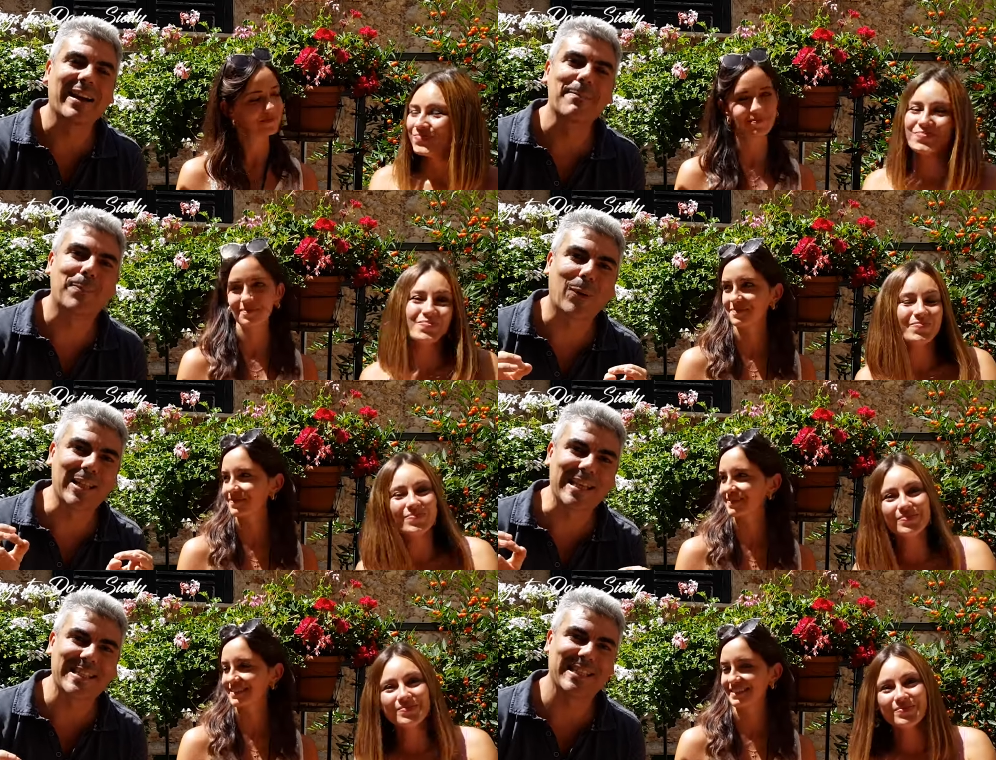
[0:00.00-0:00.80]
Speaker 1: in
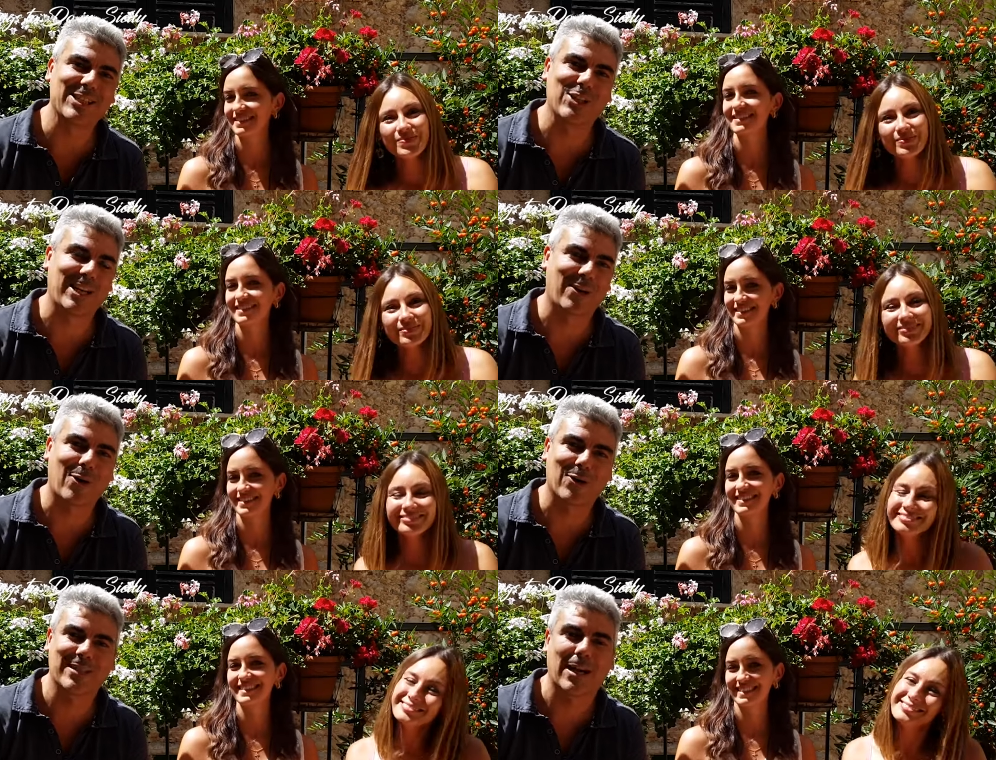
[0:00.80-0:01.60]
Polizzi
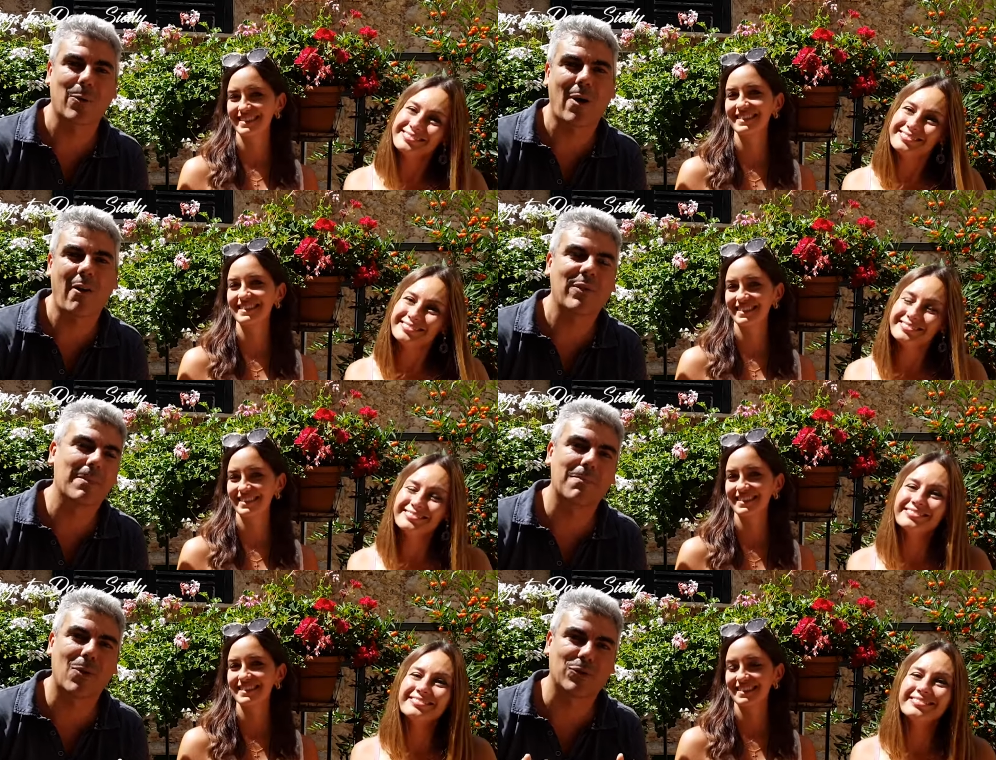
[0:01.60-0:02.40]
Generosa, one of the
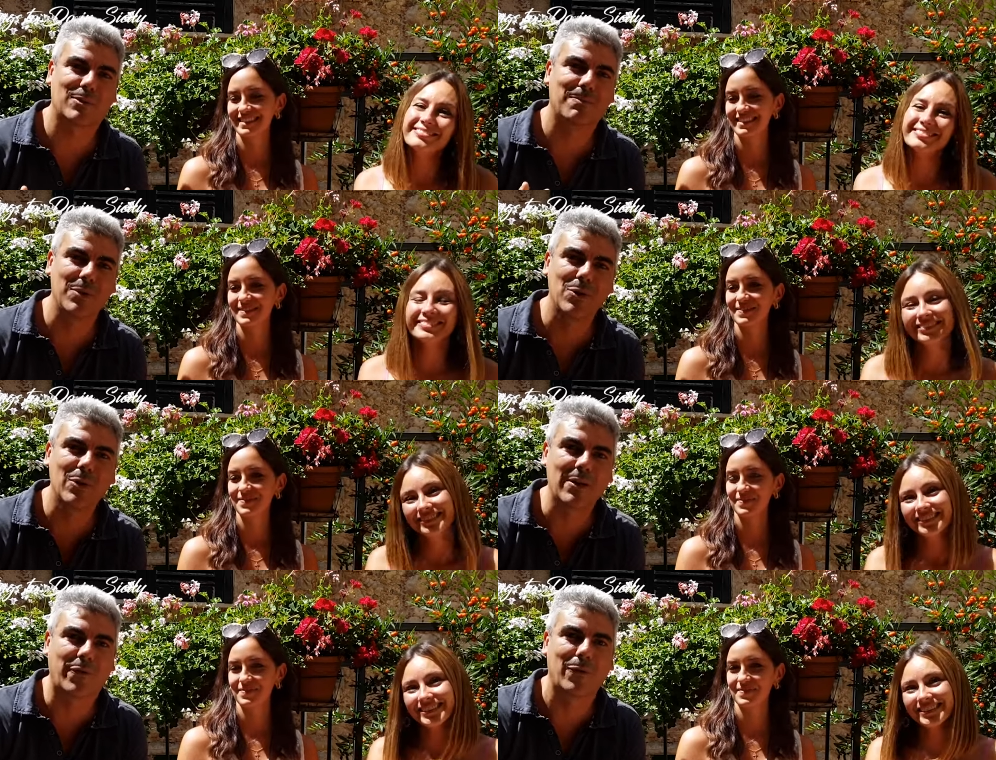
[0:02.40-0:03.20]
most
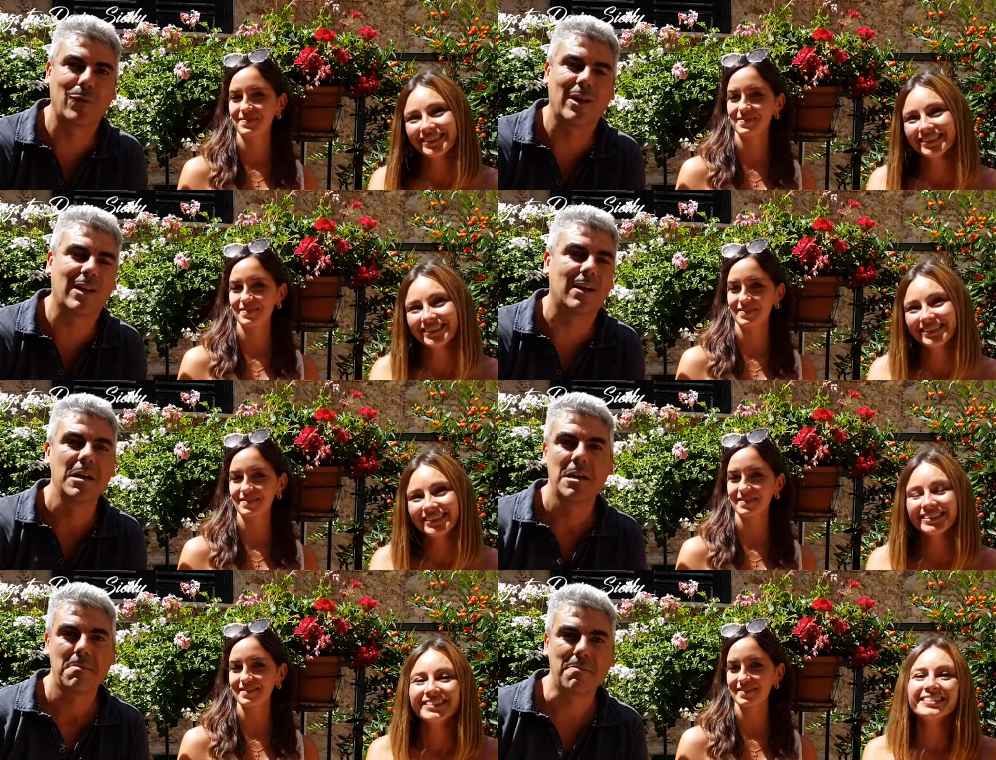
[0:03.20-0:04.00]
beautiful
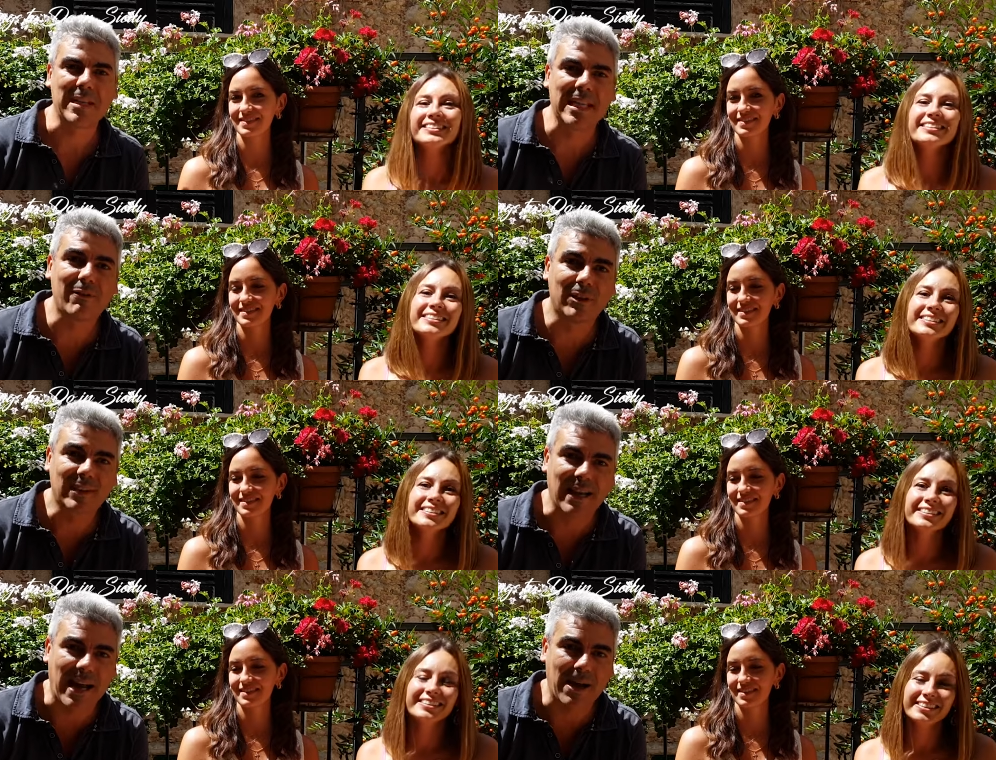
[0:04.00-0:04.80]
medieval
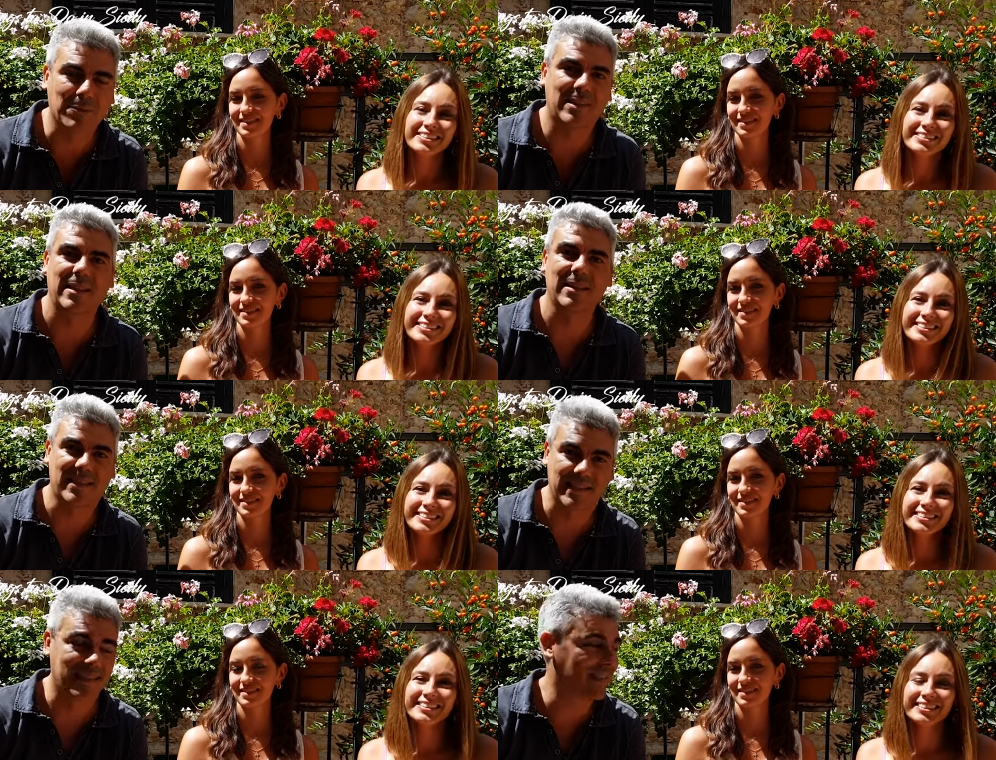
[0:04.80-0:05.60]
towns in
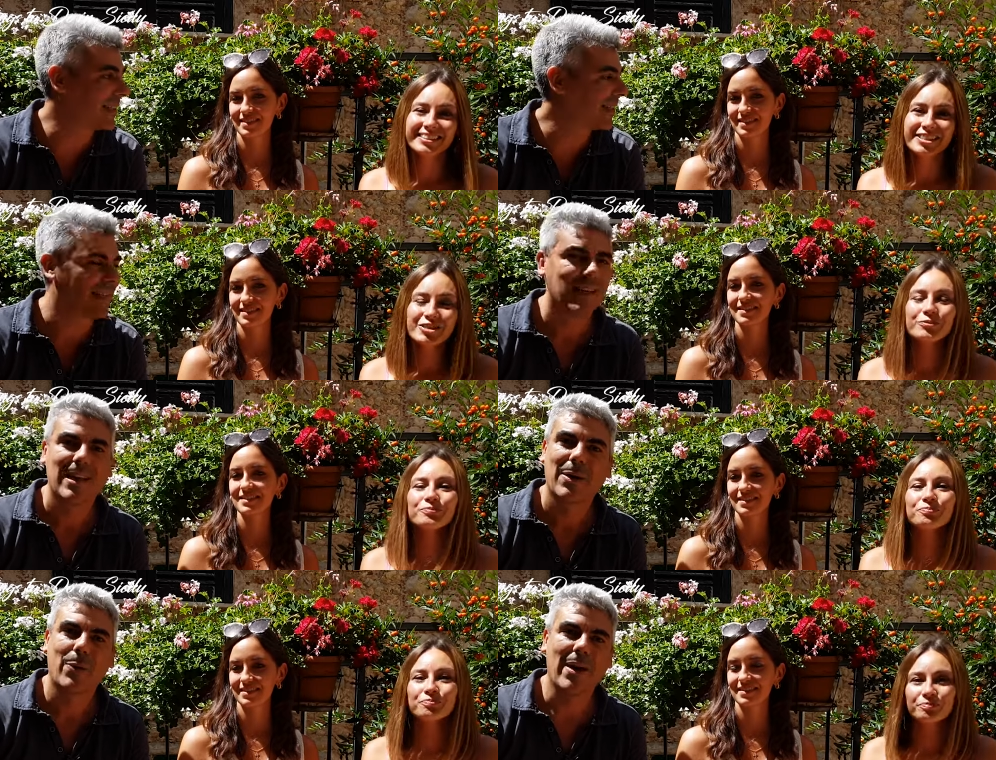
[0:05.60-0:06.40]
Sicily.
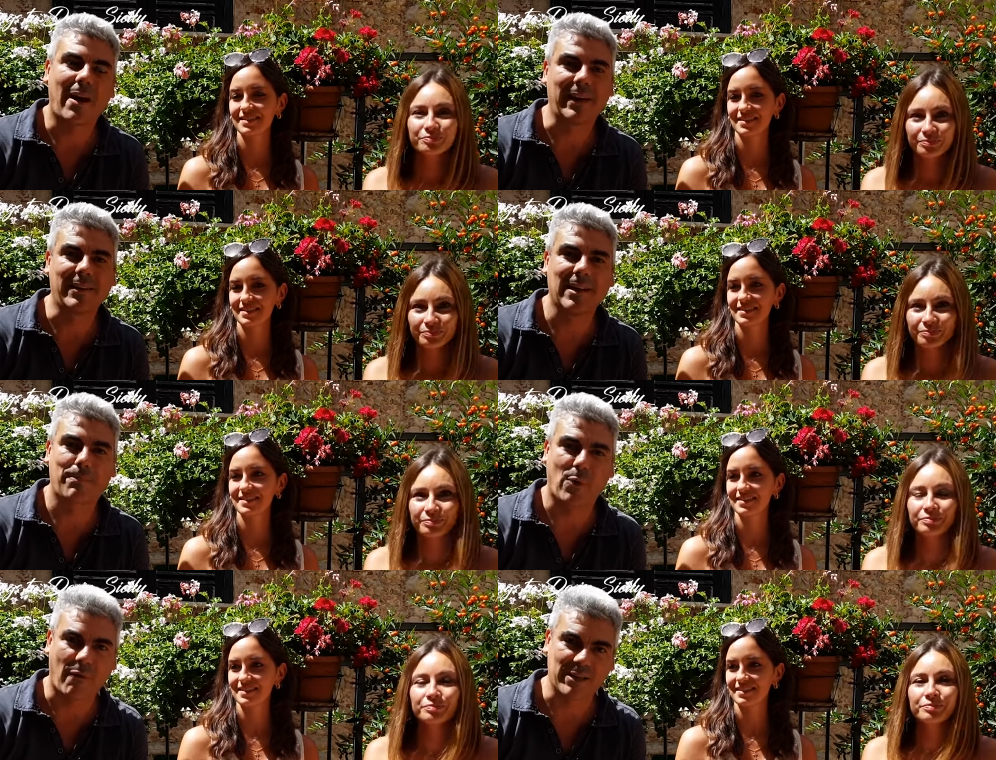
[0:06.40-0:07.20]
We are in the
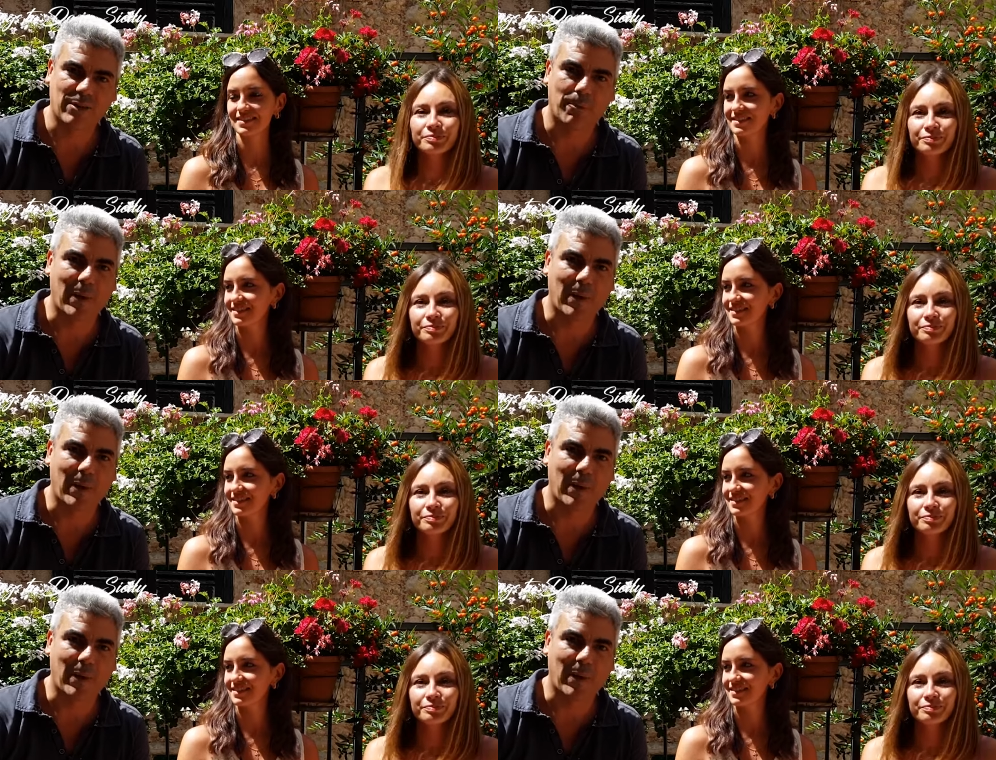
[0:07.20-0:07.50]
province of